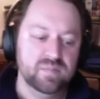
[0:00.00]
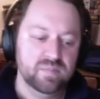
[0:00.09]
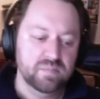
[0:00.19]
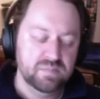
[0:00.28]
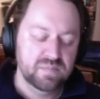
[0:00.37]

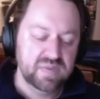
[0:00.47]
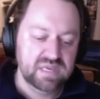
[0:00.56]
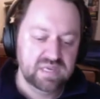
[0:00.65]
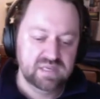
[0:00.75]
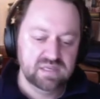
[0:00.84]

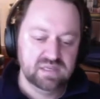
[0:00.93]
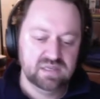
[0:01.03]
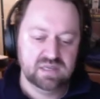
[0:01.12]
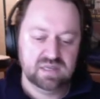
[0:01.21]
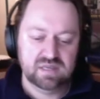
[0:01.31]
Me,
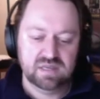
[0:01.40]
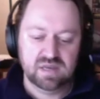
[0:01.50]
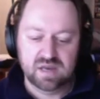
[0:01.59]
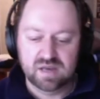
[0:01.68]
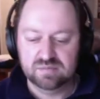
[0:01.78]

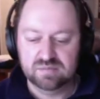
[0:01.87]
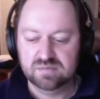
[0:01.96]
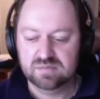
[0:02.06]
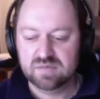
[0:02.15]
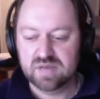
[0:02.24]

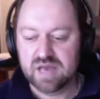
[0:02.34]
I'd